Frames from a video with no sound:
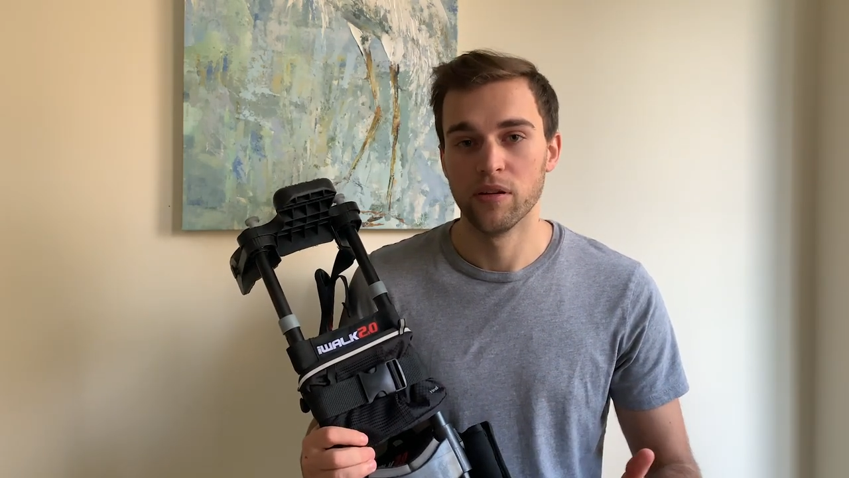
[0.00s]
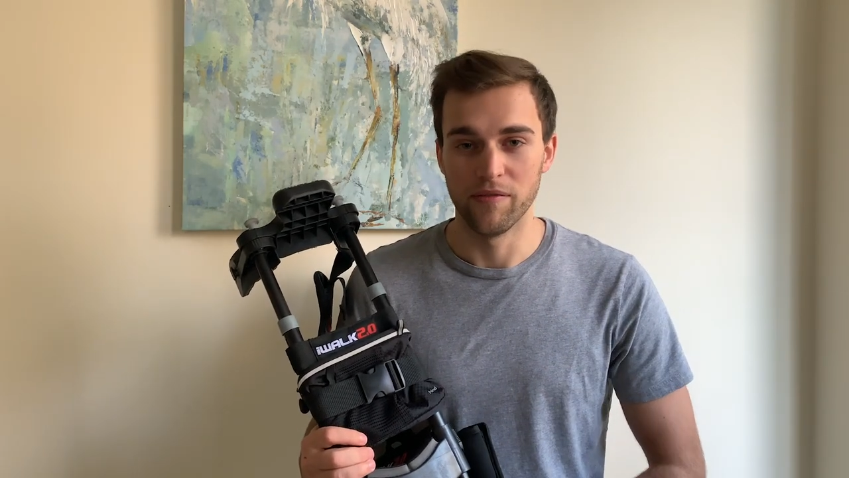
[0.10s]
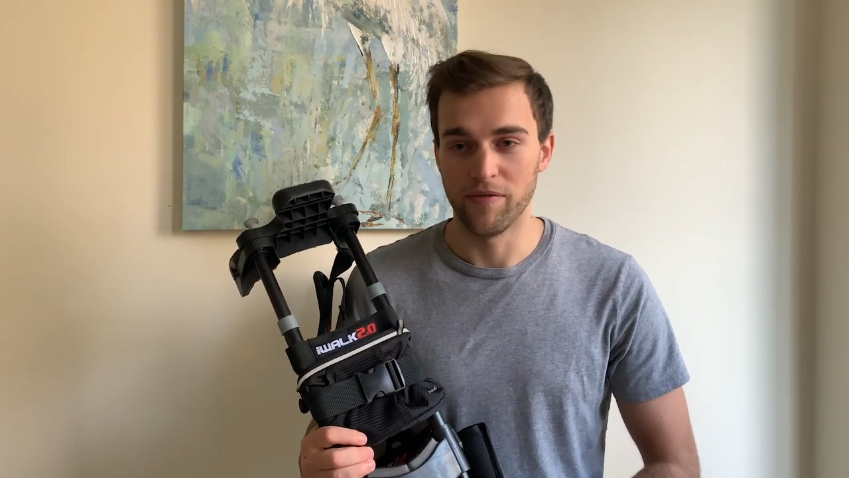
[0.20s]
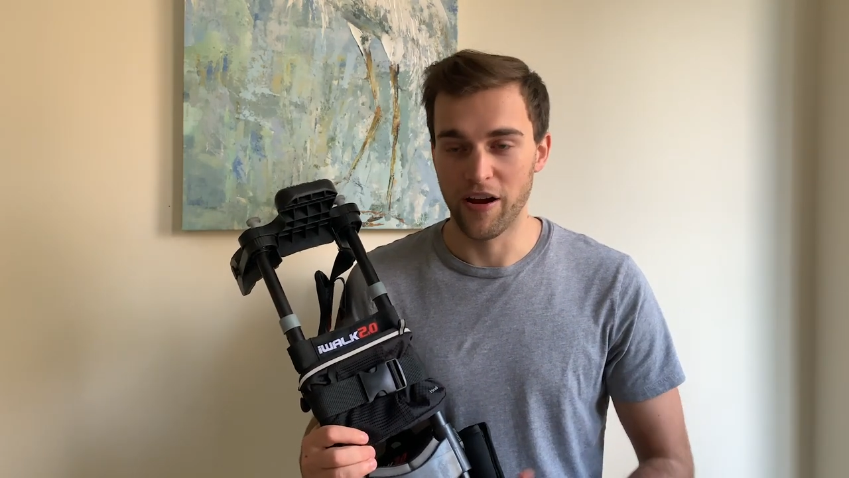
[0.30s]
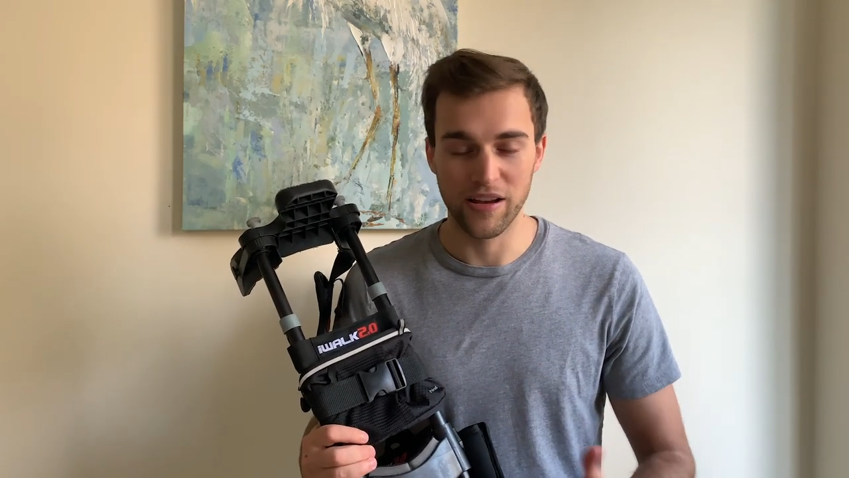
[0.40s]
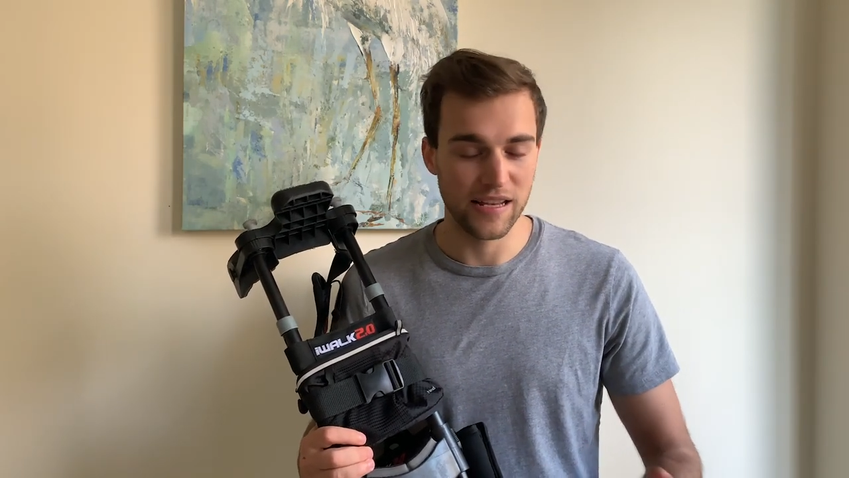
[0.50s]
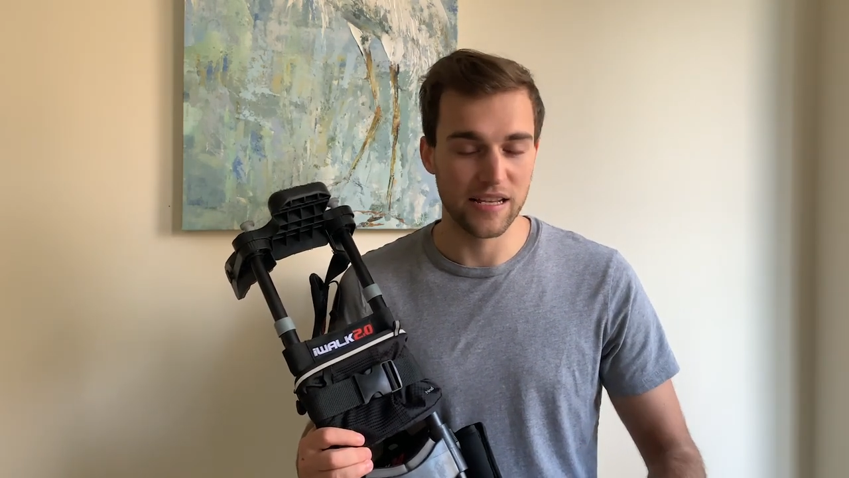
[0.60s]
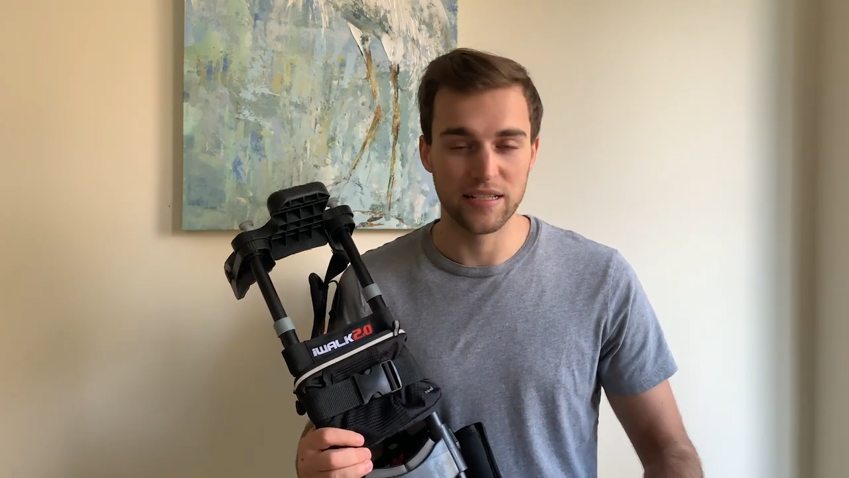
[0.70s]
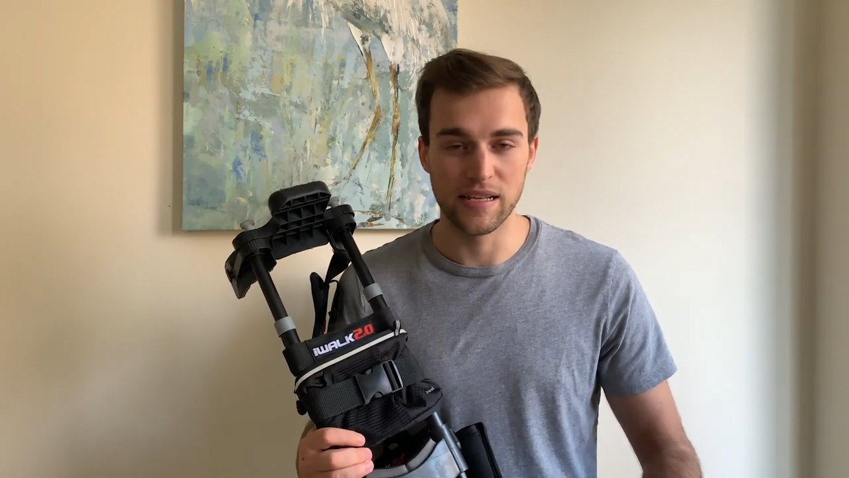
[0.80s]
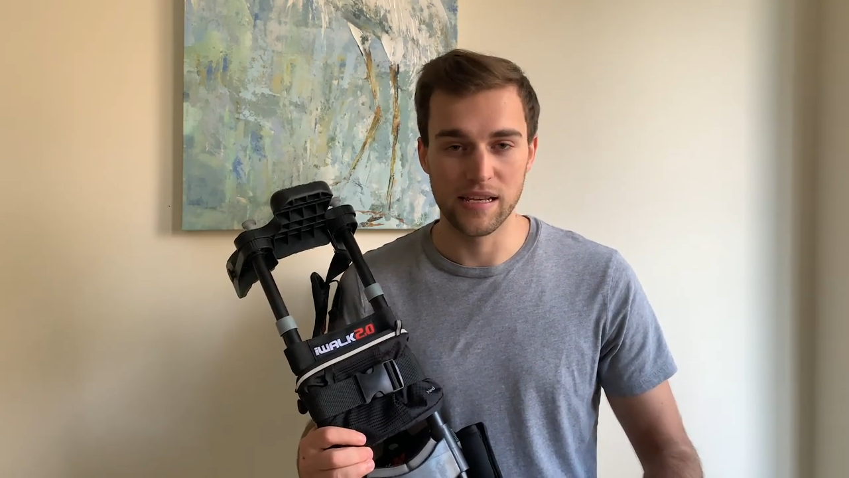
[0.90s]
very
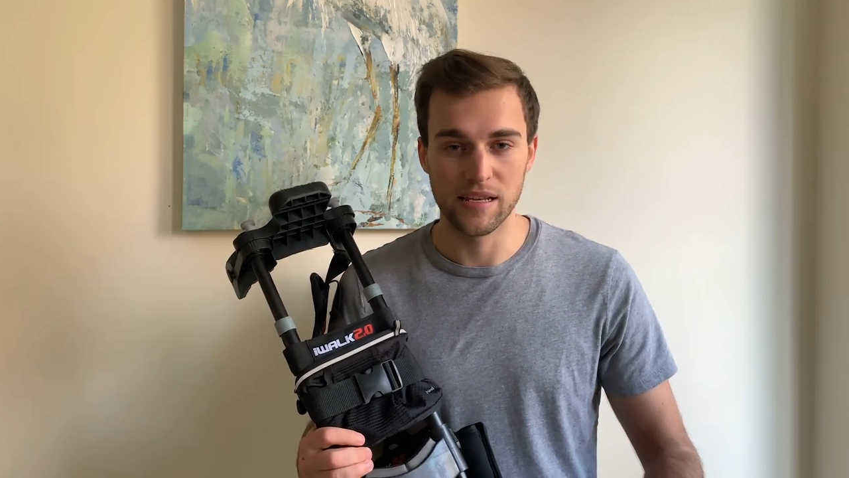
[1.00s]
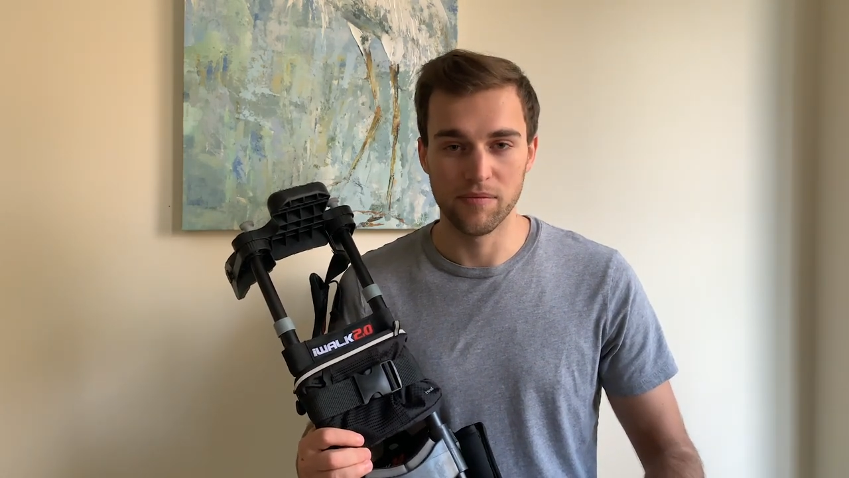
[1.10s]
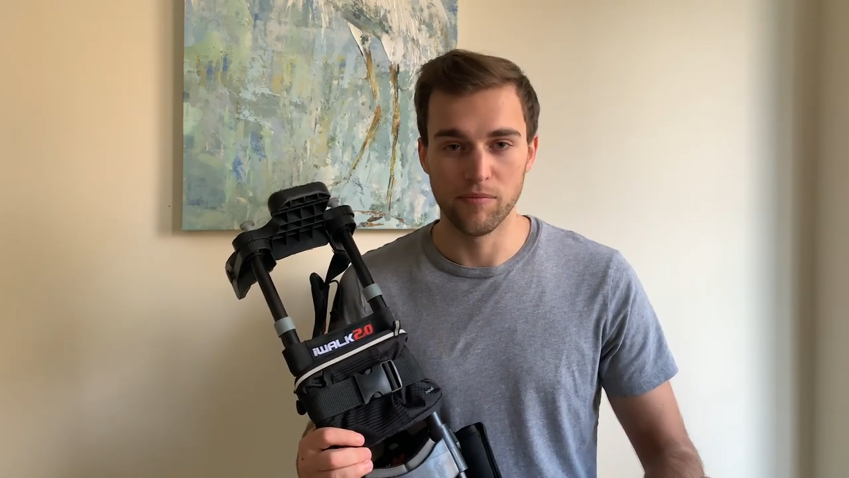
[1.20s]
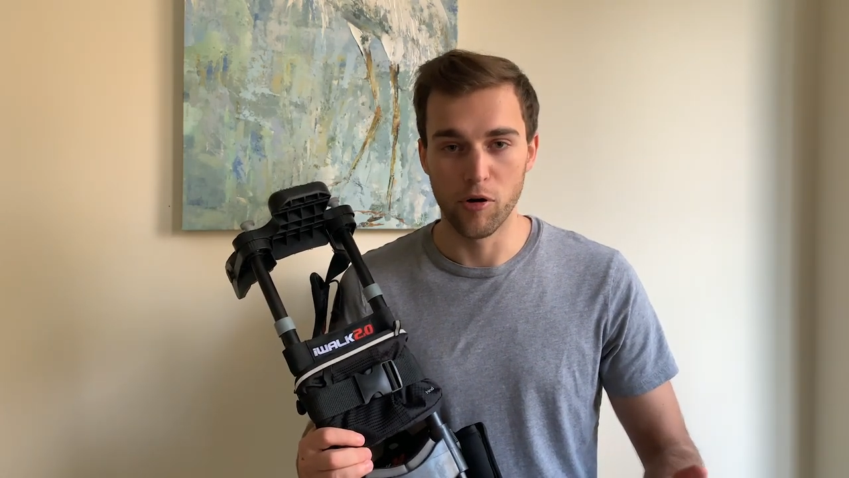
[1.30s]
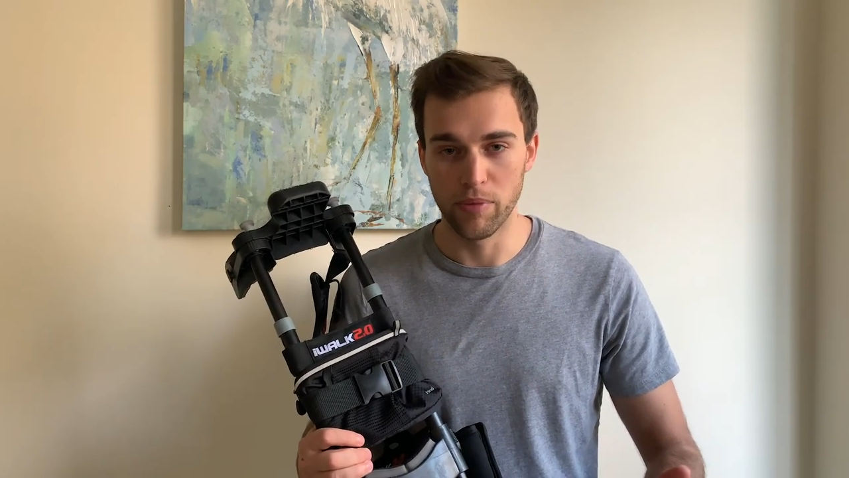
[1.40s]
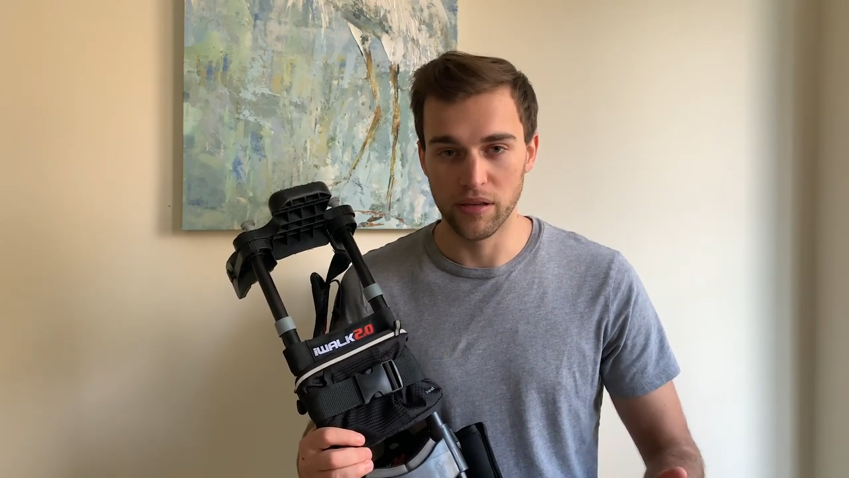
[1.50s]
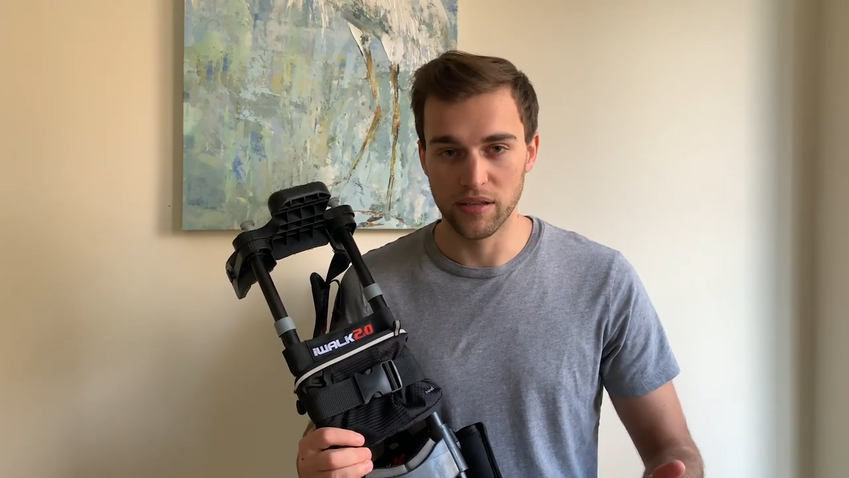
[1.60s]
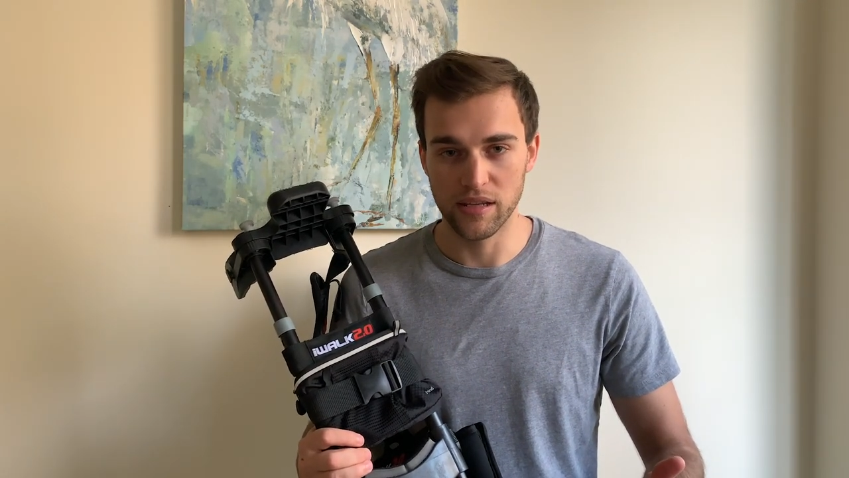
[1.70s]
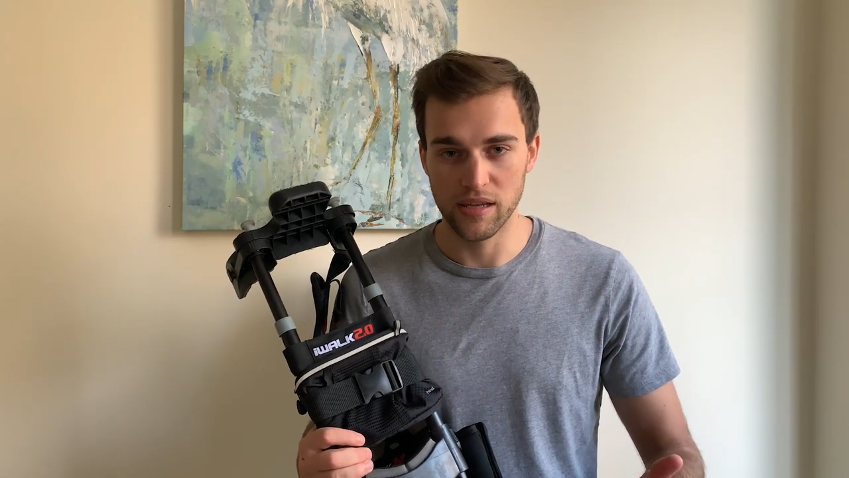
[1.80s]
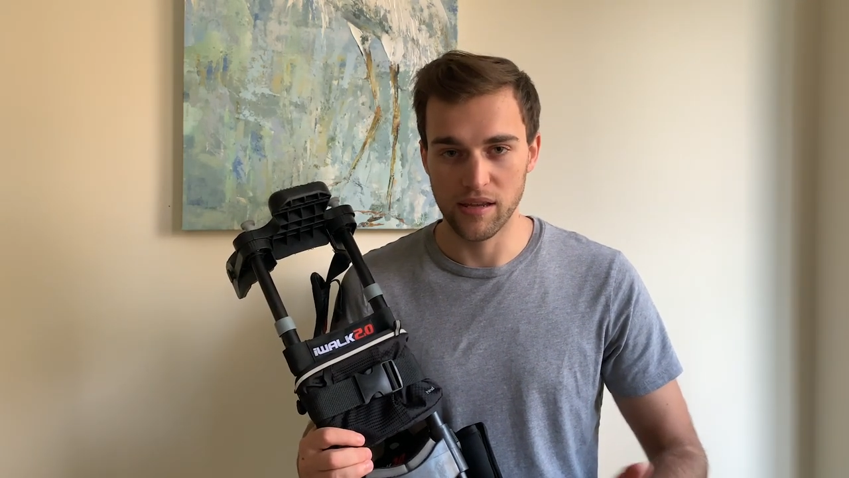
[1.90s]
easy
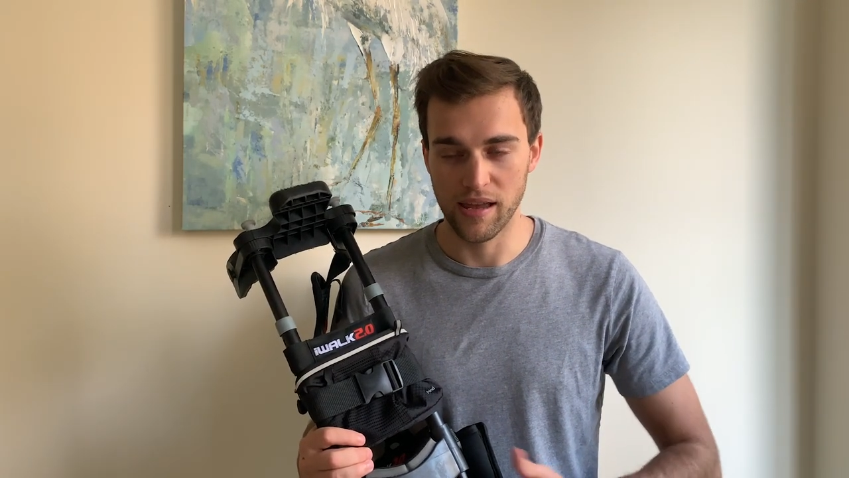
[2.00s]
mobility,